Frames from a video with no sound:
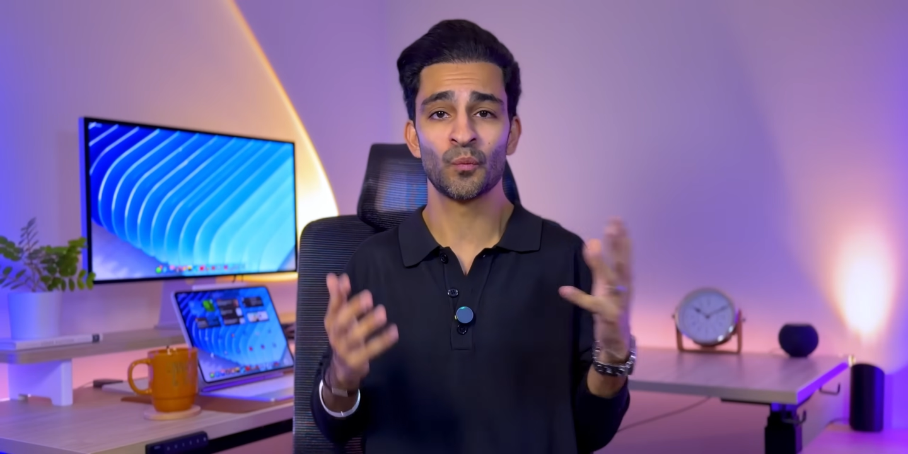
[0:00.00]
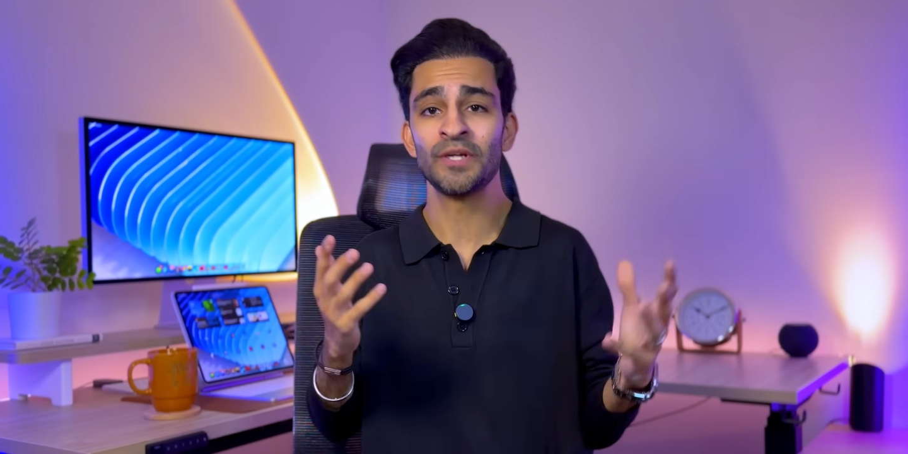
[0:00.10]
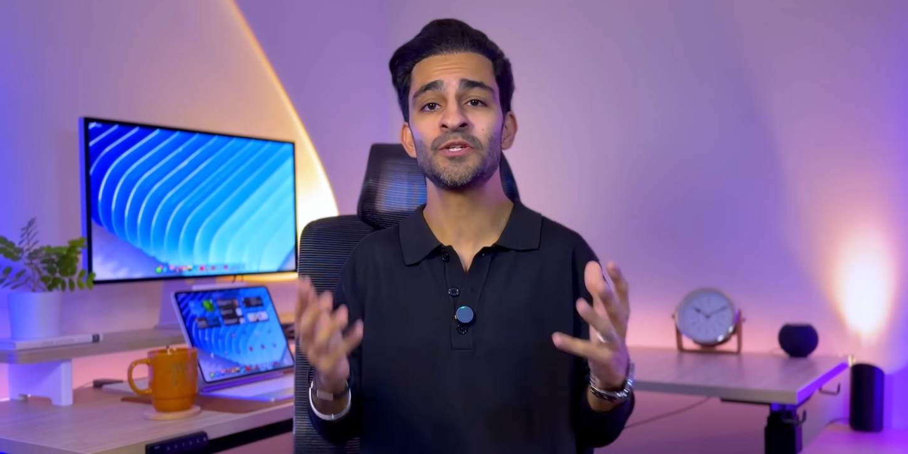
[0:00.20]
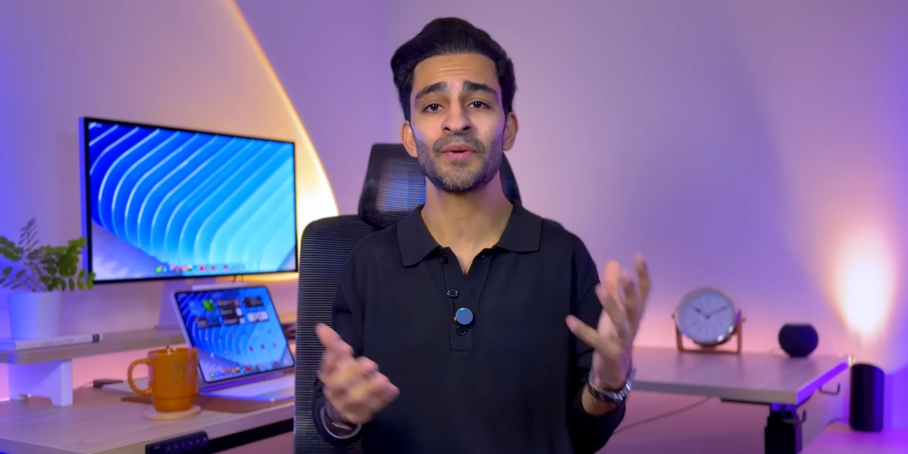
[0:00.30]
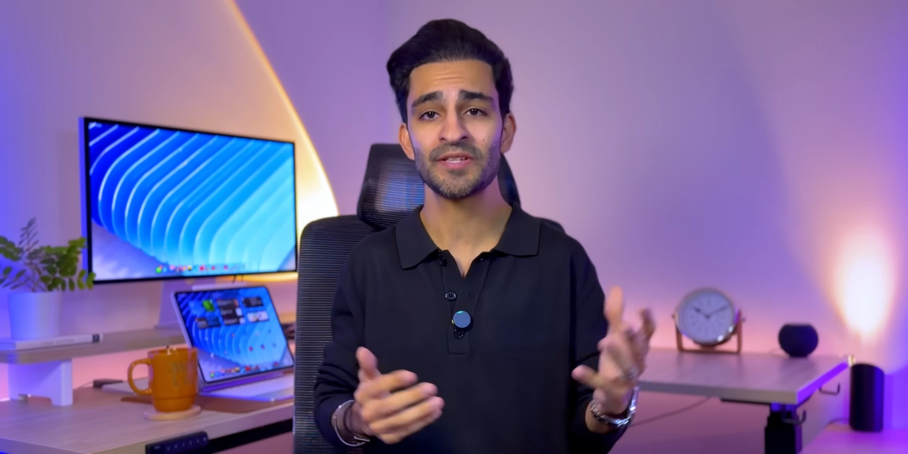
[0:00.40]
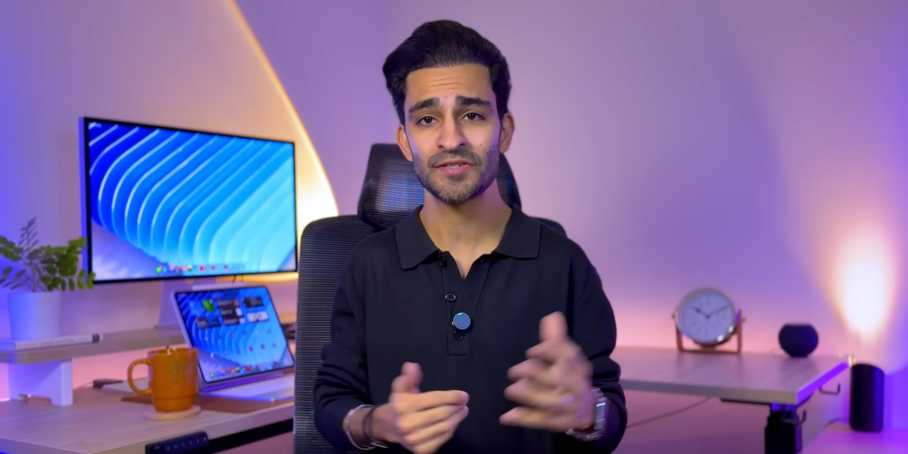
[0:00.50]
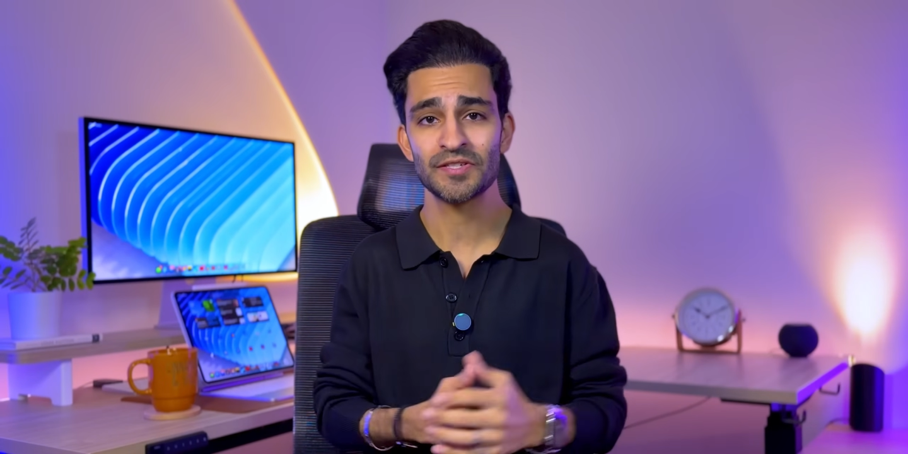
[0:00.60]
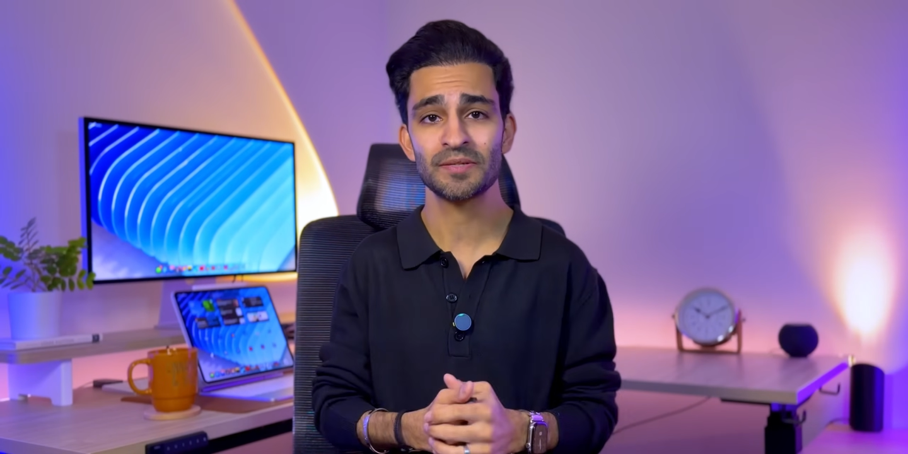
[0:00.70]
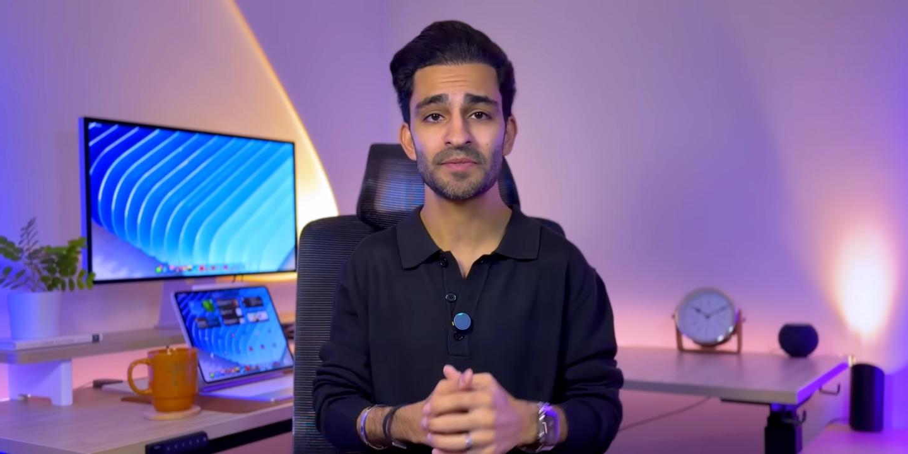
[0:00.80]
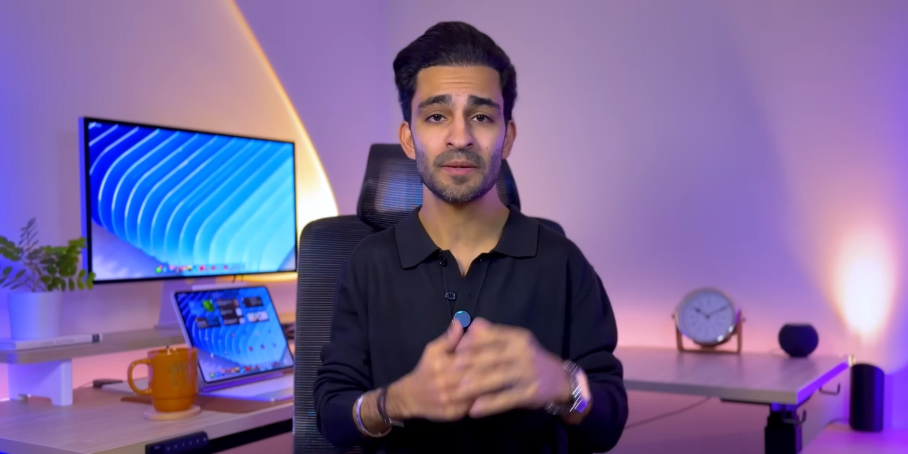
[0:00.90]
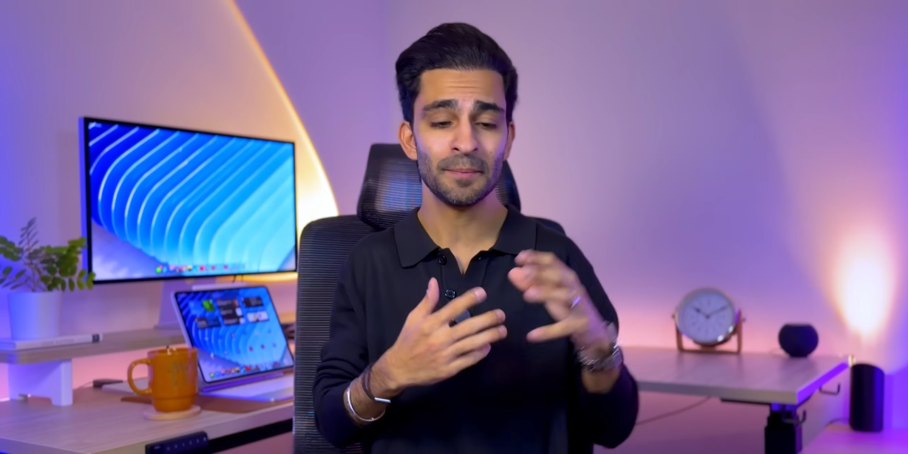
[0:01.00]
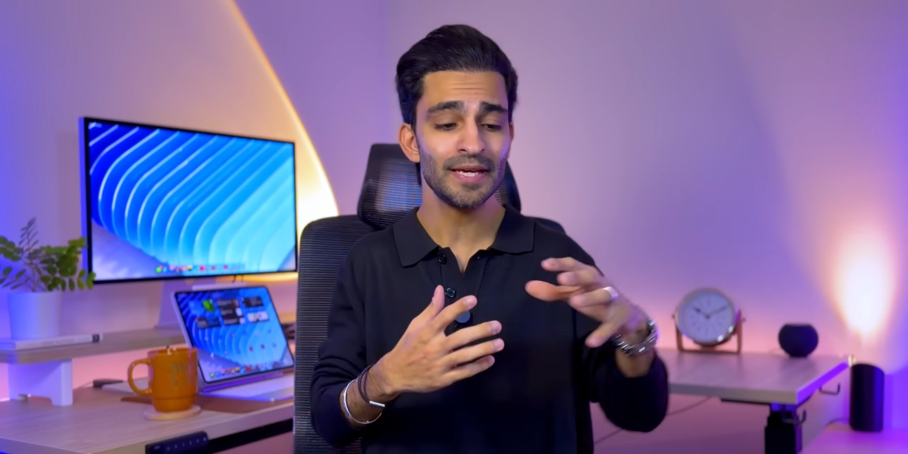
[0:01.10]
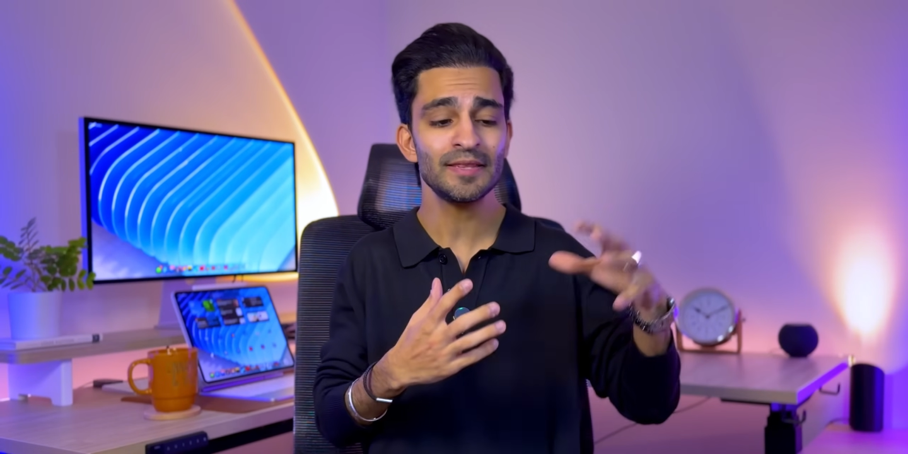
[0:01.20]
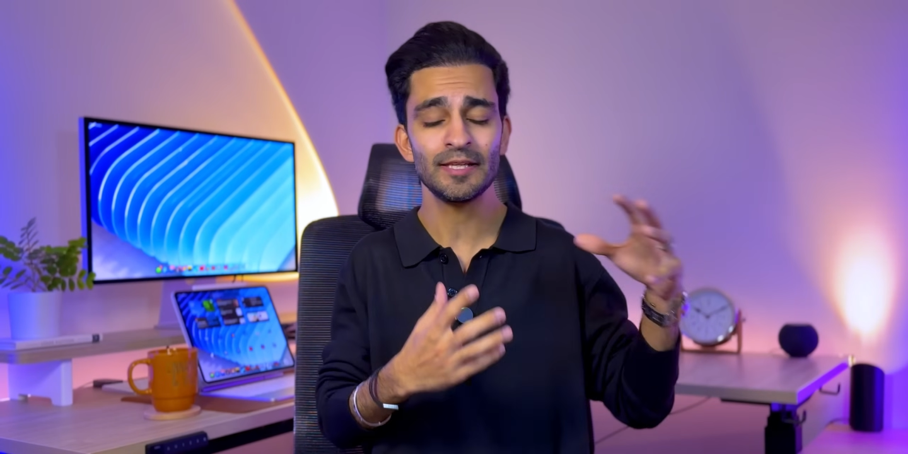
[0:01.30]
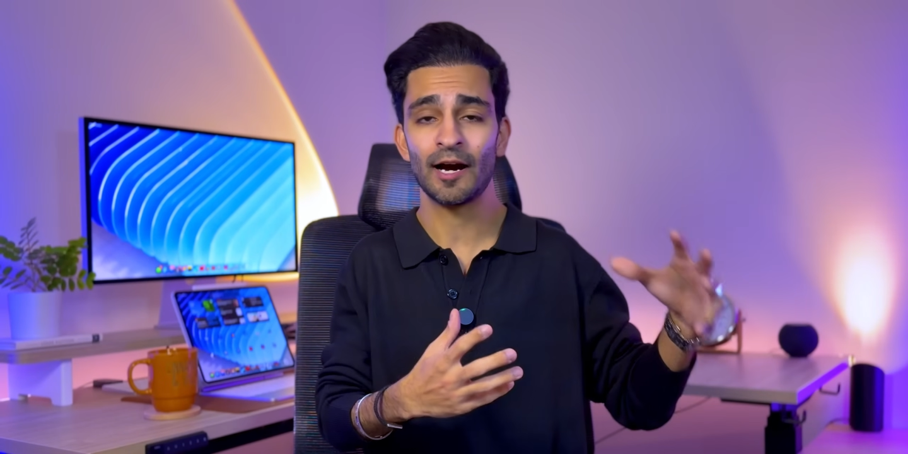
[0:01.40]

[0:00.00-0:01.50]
windowing system to make the